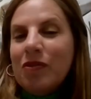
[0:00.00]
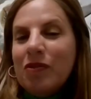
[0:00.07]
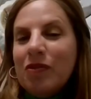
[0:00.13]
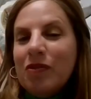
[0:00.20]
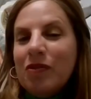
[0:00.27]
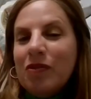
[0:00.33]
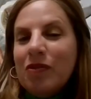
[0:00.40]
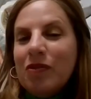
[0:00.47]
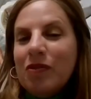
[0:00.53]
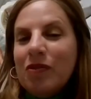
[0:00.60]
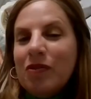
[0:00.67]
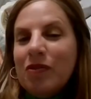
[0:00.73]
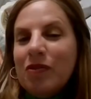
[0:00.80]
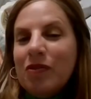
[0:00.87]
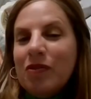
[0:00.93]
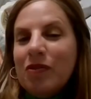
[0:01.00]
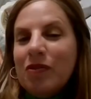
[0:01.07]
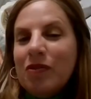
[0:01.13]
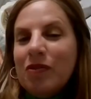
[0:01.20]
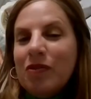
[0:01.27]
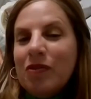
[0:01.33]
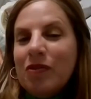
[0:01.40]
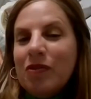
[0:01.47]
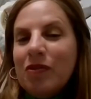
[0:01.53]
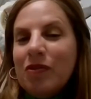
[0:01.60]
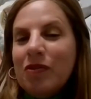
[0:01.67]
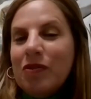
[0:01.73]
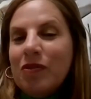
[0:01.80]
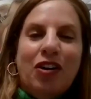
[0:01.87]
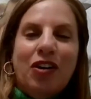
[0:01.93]
People ask me, did
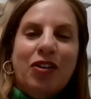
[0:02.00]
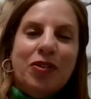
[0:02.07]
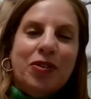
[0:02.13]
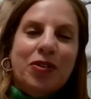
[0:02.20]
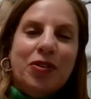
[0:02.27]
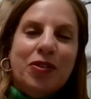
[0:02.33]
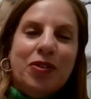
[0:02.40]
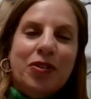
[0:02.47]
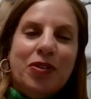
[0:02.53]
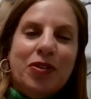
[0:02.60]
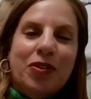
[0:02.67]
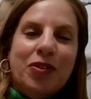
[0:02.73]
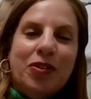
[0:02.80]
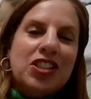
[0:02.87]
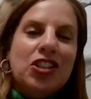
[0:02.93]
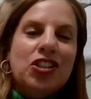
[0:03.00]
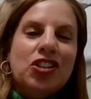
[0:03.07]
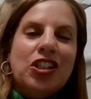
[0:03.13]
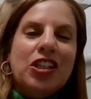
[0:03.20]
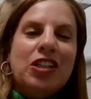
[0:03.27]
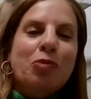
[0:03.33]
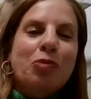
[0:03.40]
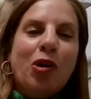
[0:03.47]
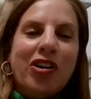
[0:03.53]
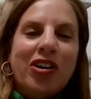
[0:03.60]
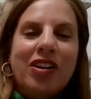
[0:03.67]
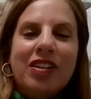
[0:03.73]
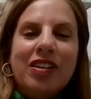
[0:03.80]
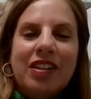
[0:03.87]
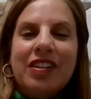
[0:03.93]
you know, uh, research and
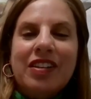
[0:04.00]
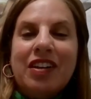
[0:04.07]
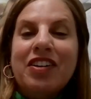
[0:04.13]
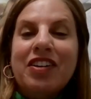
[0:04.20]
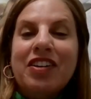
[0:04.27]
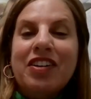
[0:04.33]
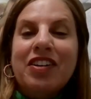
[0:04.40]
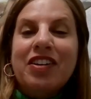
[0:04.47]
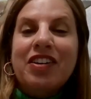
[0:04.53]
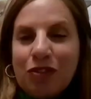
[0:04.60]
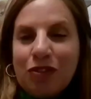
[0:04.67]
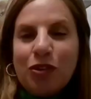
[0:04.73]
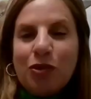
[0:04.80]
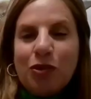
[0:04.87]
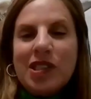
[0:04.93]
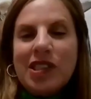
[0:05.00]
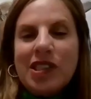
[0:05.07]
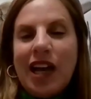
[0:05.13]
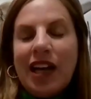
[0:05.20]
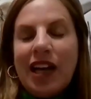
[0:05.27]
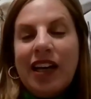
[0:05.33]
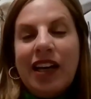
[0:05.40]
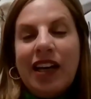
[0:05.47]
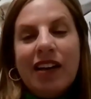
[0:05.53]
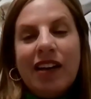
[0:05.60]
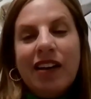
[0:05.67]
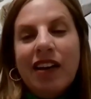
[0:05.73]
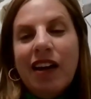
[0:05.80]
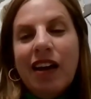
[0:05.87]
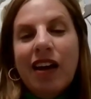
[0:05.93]
moral deterioration from
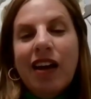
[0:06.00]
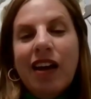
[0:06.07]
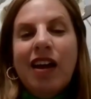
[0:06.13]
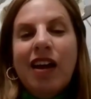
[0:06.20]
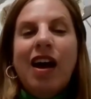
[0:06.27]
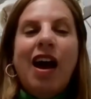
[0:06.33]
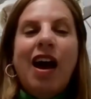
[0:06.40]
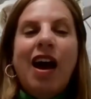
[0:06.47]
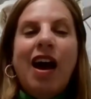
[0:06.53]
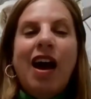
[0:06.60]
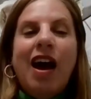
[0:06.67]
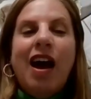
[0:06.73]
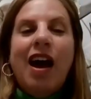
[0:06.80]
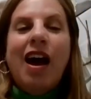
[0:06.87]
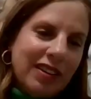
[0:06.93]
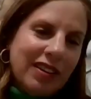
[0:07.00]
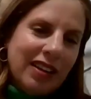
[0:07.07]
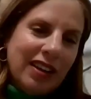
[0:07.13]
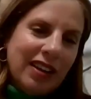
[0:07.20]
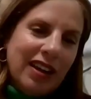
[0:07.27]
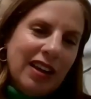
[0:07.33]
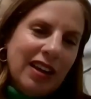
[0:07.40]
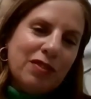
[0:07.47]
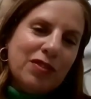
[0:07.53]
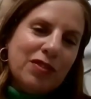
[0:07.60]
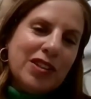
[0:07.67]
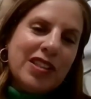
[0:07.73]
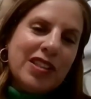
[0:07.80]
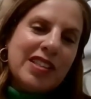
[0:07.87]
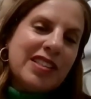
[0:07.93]
studying high quality,
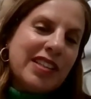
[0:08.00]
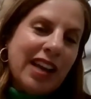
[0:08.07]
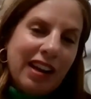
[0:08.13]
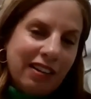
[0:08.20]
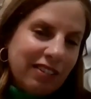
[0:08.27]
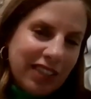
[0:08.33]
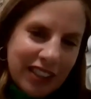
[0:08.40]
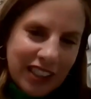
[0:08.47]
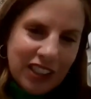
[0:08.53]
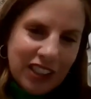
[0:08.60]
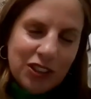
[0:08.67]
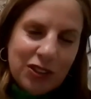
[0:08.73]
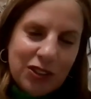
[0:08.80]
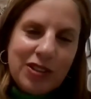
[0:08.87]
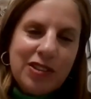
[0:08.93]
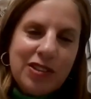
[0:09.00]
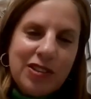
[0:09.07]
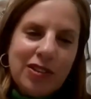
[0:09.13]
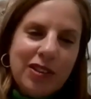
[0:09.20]
even sacred issues to